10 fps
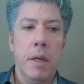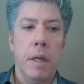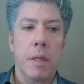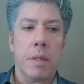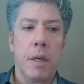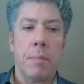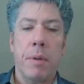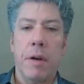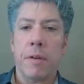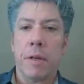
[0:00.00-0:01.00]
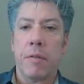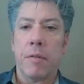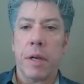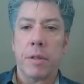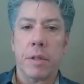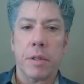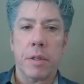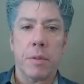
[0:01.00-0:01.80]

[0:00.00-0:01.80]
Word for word: It's a buffer conveyor system,